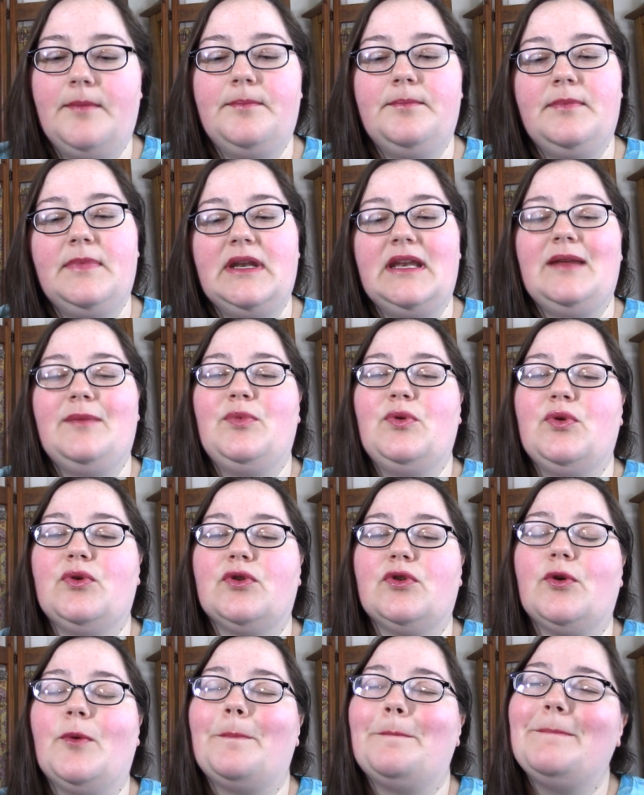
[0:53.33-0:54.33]
mini
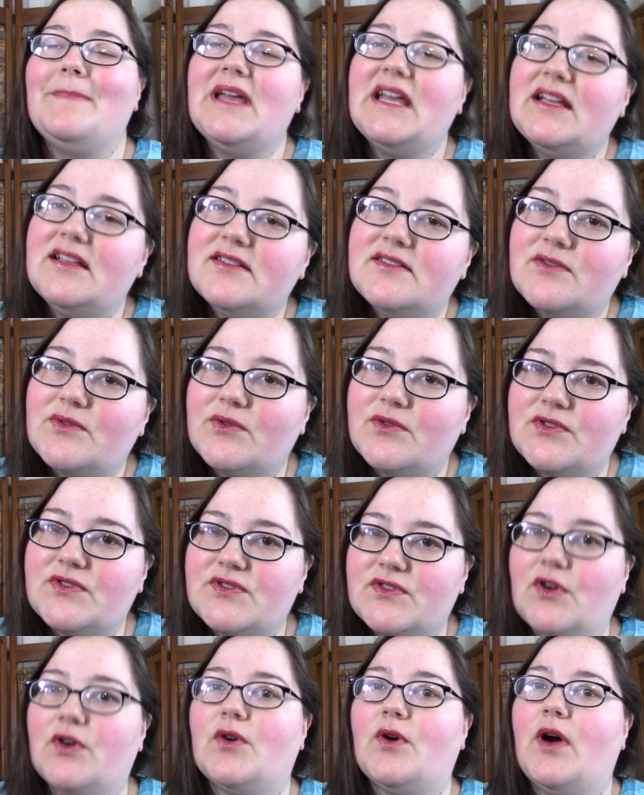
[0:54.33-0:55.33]
poodle mix, or
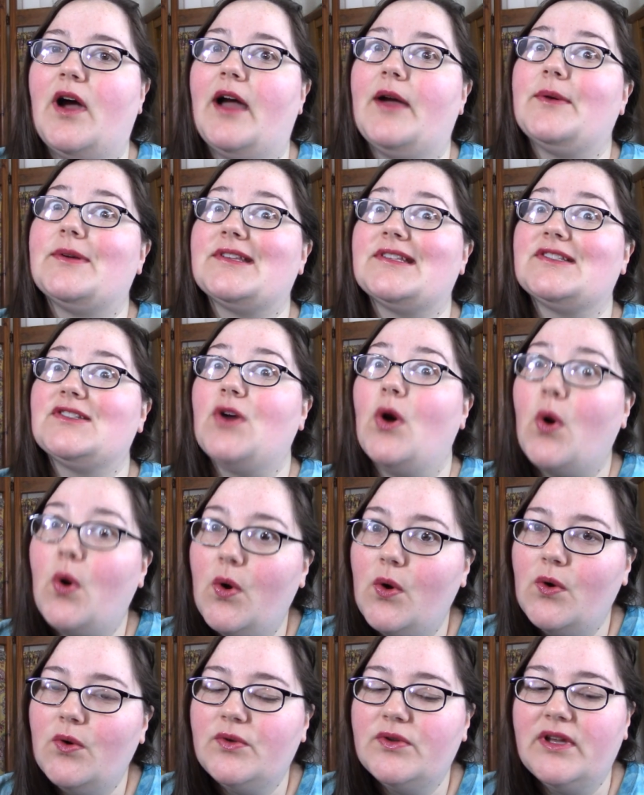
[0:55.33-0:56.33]
so I was
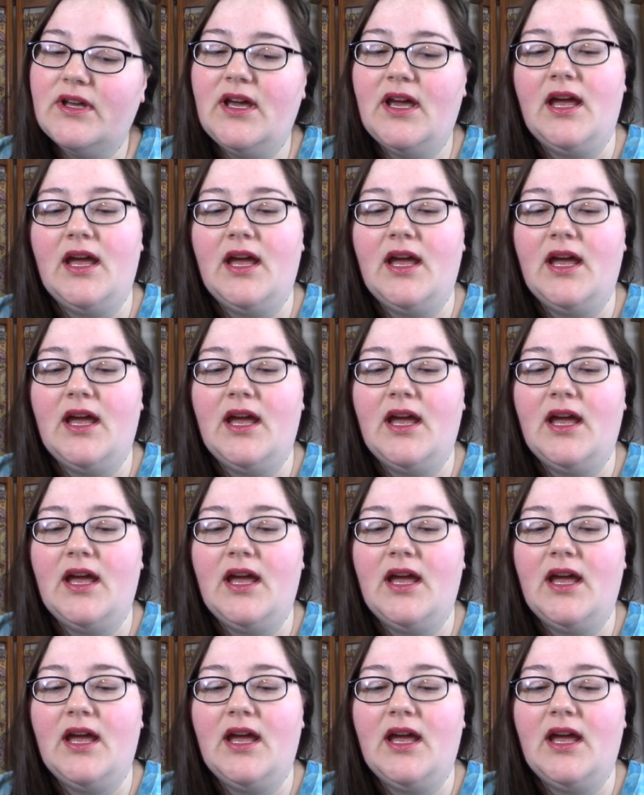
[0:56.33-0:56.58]
told